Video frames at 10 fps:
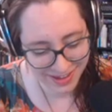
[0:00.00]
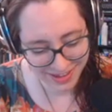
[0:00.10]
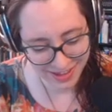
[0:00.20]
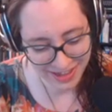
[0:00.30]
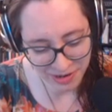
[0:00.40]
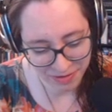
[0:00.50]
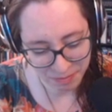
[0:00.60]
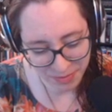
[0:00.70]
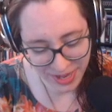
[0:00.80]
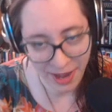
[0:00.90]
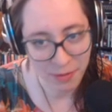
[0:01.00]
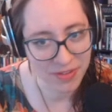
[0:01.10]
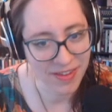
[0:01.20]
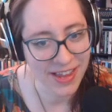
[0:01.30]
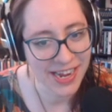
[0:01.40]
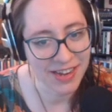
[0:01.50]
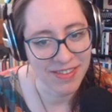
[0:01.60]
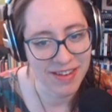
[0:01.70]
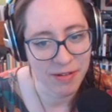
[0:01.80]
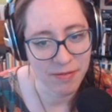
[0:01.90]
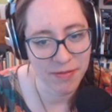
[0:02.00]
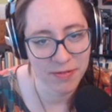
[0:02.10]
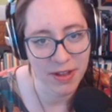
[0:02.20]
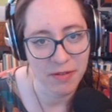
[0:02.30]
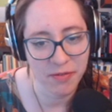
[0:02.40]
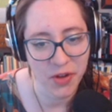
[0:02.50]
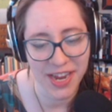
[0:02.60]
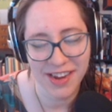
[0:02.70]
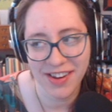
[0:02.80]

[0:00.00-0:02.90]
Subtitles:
and be outside instead of confined.